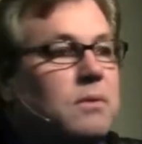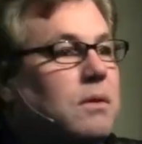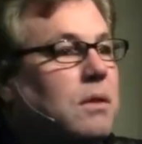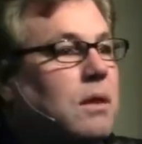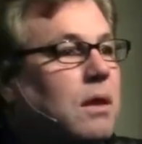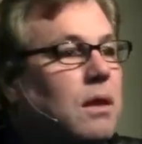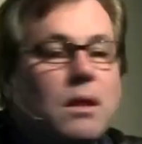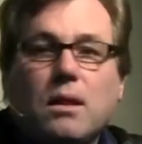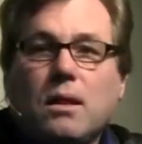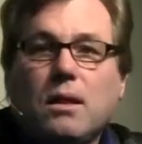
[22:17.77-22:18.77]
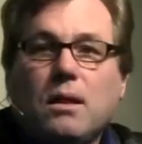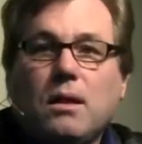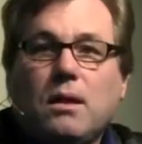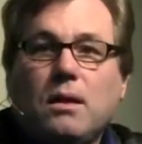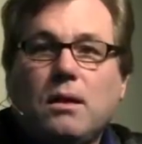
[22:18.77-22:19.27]

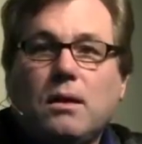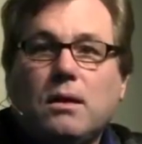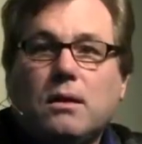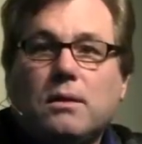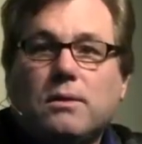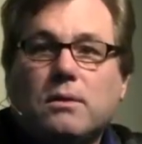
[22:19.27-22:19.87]
Nobody speaks.